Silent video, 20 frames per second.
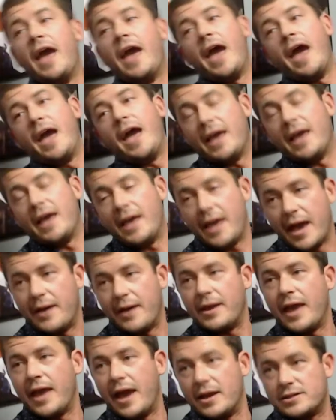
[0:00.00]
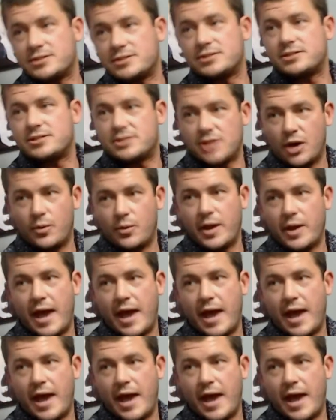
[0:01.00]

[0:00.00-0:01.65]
Yeah. So we